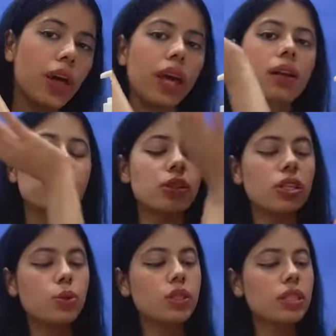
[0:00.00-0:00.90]
Okay,
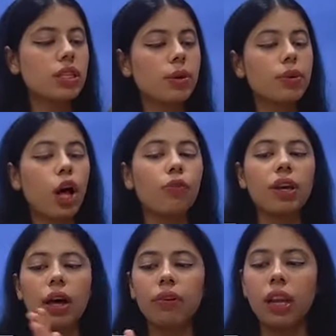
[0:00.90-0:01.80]
so this was the serum.
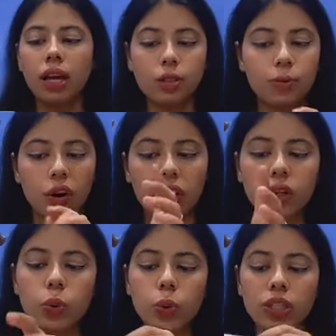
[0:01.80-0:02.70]
Now we have a last
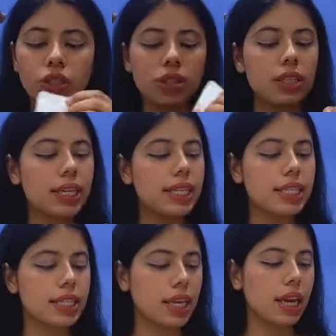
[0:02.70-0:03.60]
product, which is the
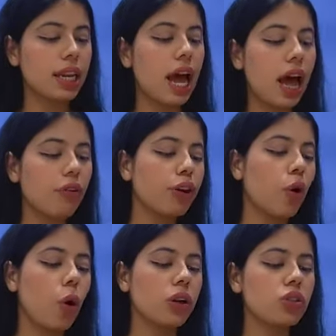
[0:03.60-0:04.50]
It Skin Have
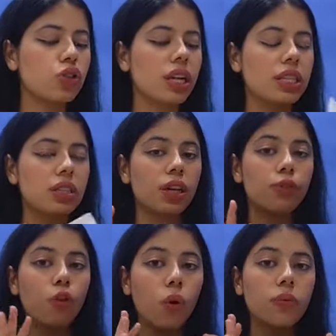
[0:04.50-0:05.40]
A Orange
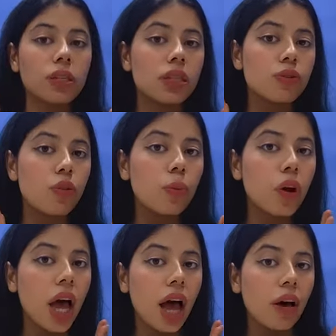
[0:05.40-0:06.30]
Cleansing Foam. This is
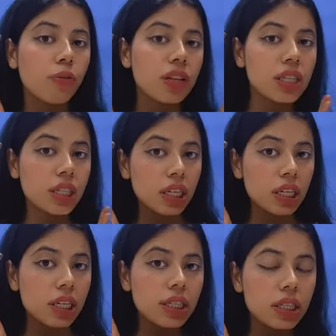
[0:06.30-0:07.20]
from the Have A
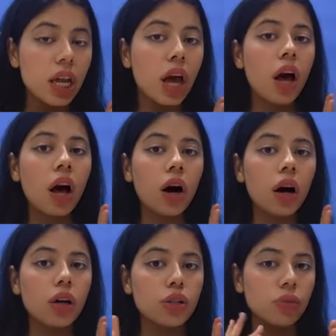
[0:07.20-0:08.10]
series.
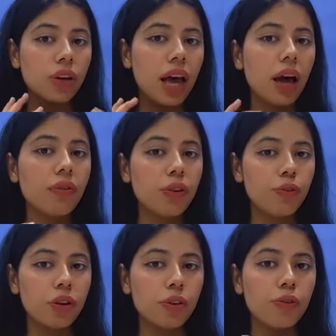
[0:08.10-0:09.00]
So we have
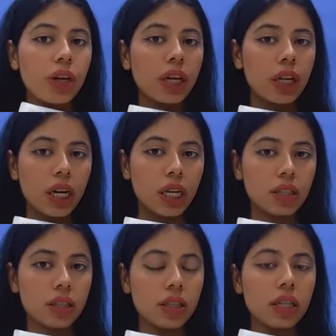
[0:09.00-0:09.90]
different
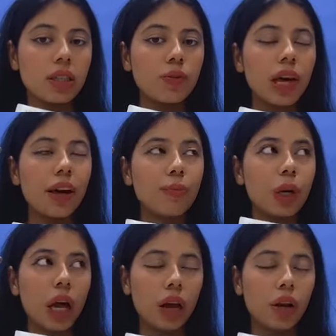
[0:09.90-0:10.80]
ingredients in this. We
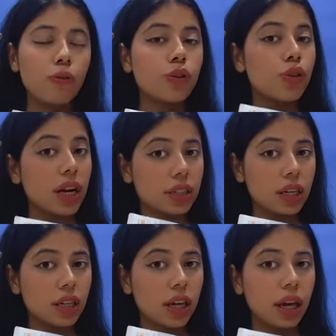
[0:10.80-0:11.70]
have banana for dry
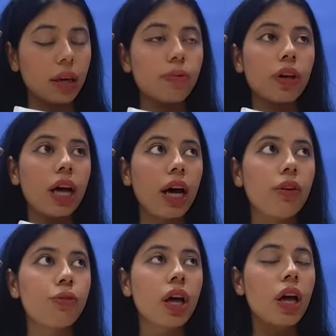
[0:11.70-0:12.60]
skin type. We
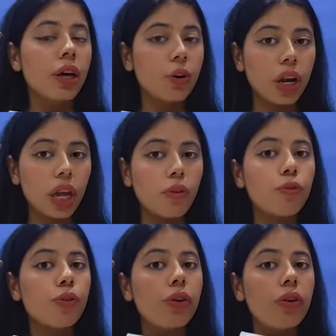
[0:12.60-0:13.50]
have
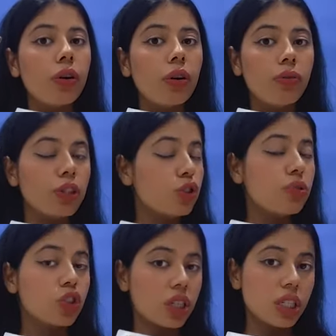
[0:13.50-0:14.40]
grey for
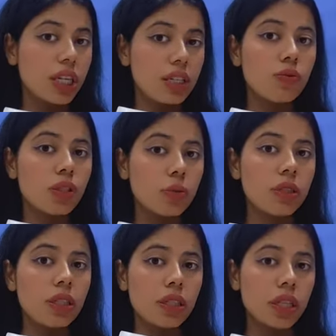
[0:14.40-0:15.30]
which contains
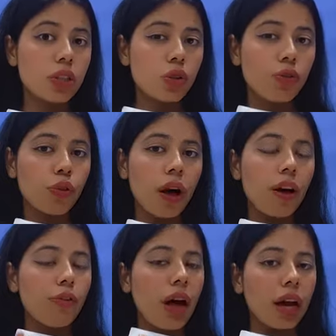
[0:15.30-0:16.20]
vitamin C. So if you
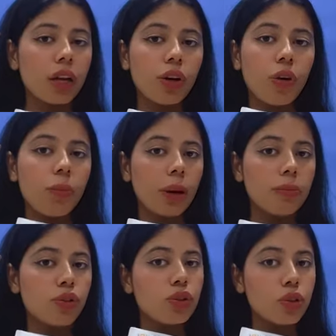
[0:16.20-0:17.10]
have acne or
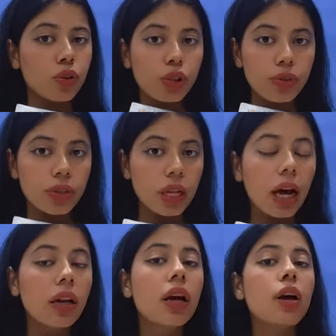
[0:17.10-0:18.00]
blemishes, you could use
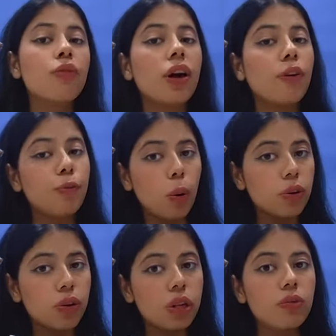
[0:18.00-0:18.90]
that. We have
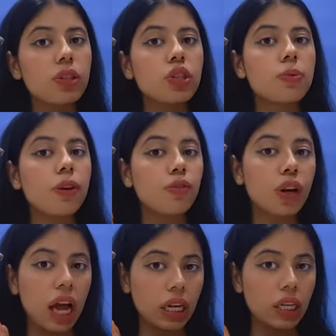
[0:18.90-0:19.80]
pomegranate, which is
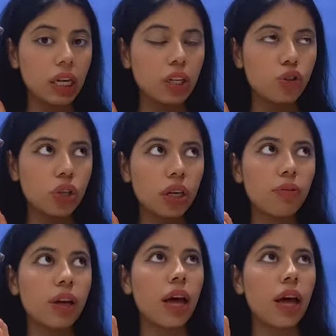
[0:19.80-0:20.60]
meant for anti-aging.